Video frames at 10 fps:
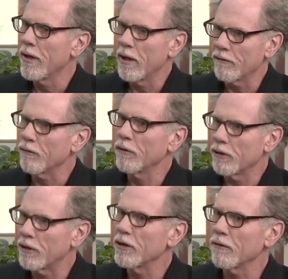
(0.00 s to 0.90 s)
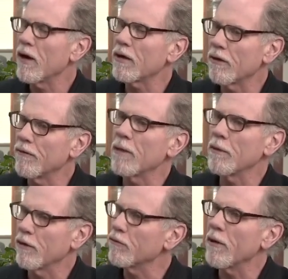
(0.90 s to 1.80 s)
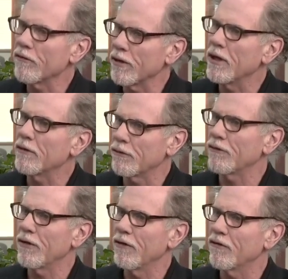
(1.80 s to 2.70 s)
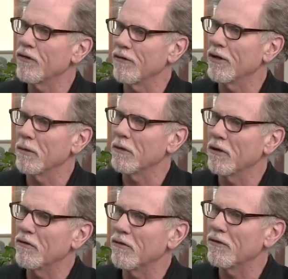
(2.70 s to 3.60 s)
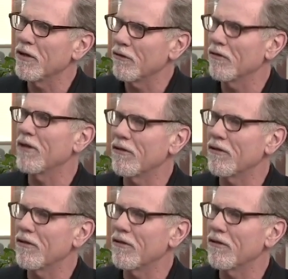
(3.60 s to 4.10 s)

has a real clear record of not being especially interested in civil liberties of citizens.